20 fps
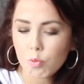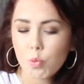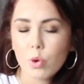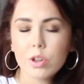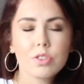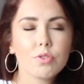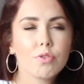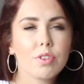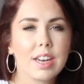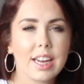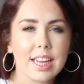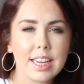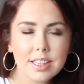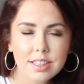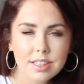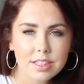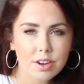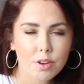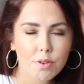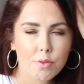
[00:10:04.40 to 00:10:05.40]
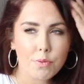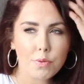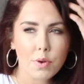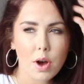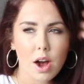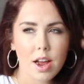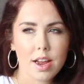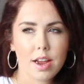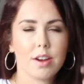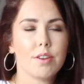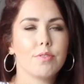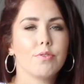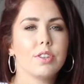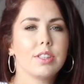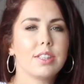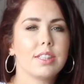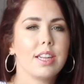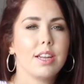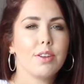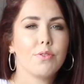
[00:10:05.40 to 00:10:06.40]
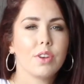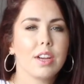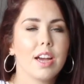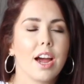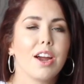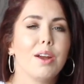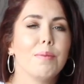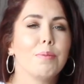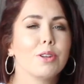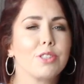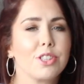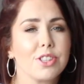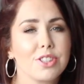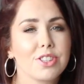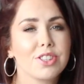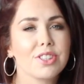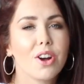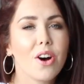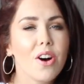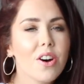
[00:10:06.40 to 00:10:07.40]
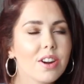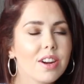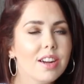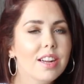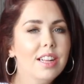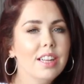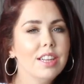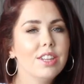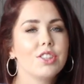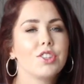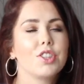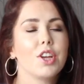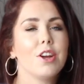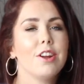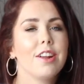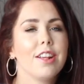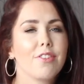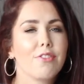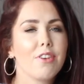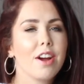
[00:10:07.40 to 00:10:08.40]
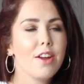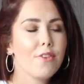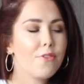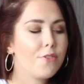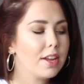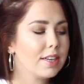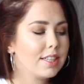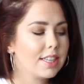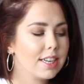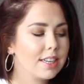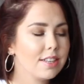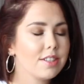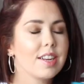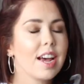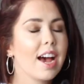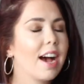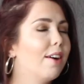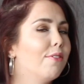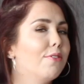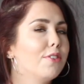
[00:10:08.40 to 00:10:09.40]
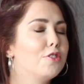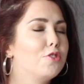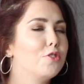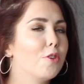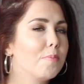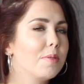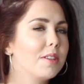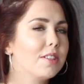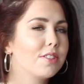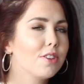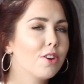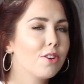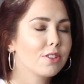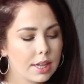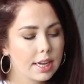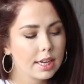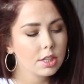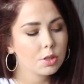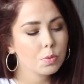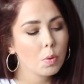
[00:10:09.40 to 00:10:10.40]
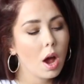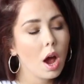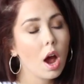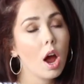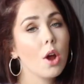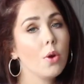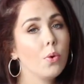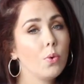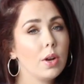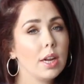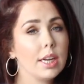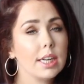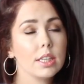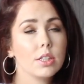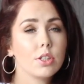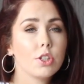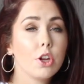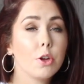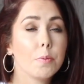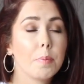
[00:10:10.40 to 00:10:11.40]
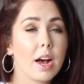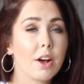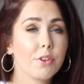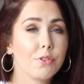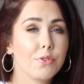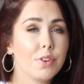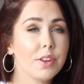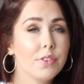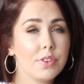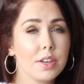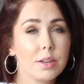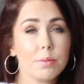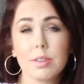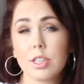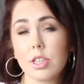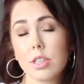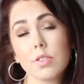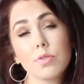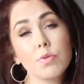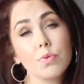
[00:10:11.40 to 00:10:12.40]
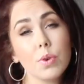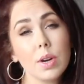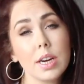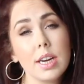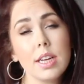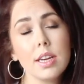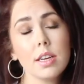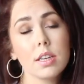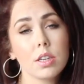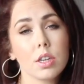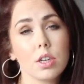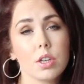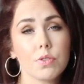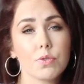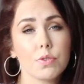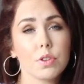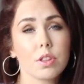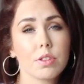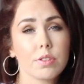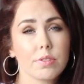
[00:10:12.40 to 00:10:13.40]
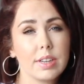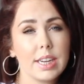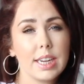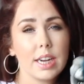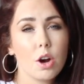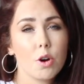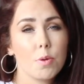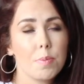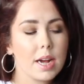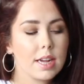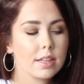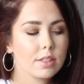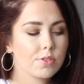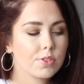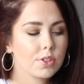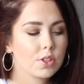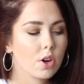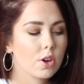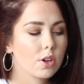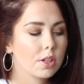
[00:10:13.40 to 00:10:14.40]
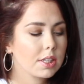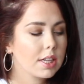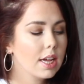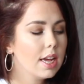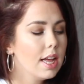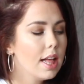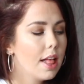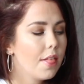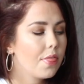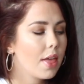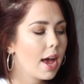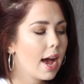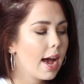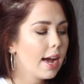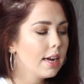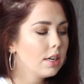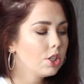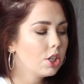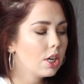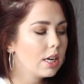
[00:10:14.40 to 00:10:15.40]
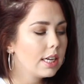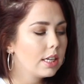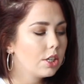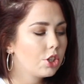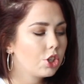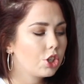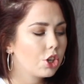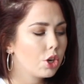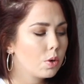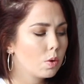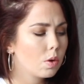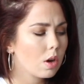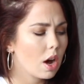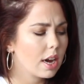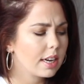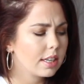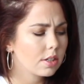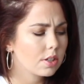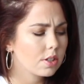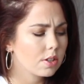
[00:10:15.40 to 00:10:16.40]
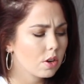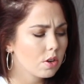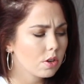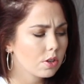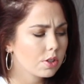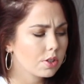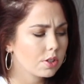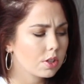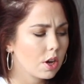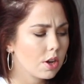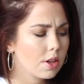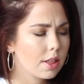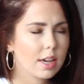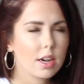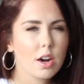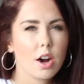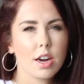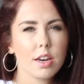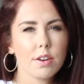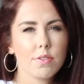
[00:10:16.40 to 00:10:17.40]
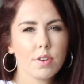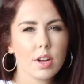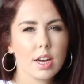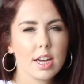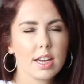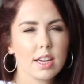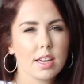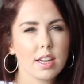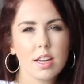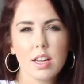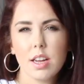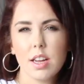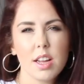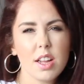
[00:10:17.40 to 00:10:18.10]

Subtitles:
was released via receiving Harry Potter's sock. So it's very fitting to have a Dobby sock. These were only £2.50, which is really good for three whole pairs of socks. They're actually shoe liner socks, so they're kind of like,